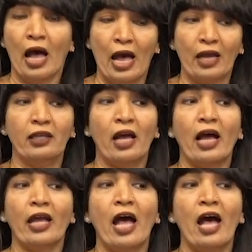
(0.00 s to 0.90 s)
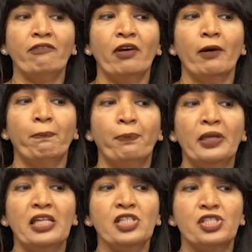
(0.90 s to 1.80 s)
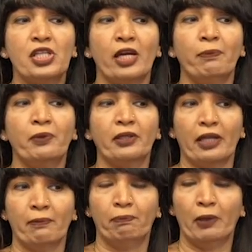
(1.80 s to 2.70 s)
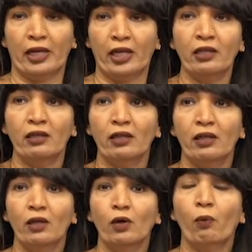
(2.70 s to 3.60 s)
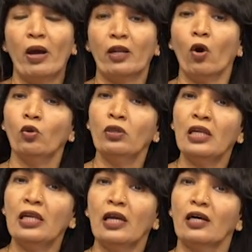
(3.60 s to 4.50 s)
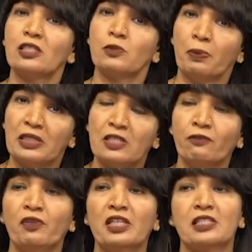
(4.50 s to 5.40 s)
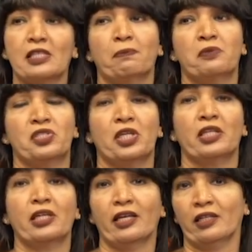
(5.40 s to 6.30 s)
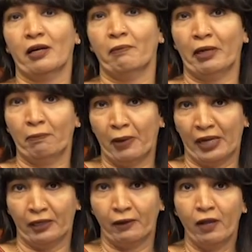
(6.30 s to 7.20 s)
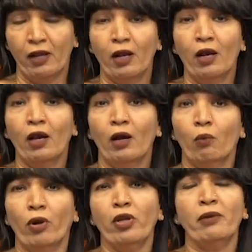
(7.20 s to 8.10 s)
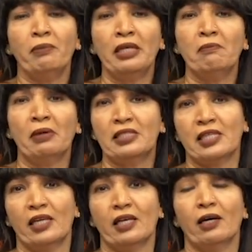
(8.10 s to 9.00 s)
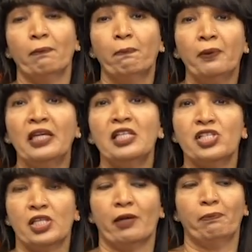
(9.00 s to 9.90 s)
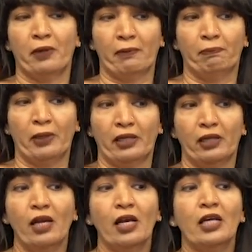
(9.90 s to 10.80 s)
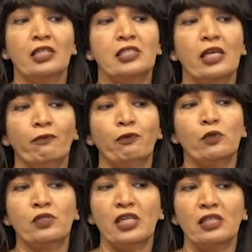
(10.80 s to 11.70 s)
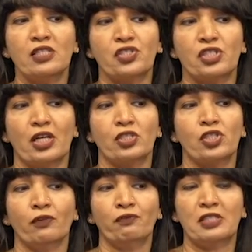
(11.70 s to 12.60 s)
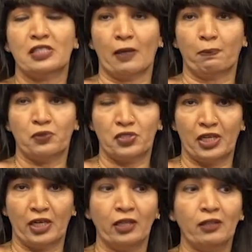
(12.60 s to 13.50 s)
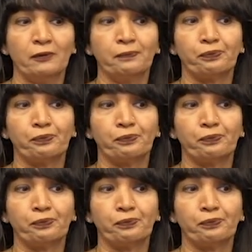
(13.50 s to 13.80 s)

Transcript: and I have a pre-shaped template where only a specific substrate can come and bind. What do I mean by saying a pre-shaped template? See if you see the structure of the substrate,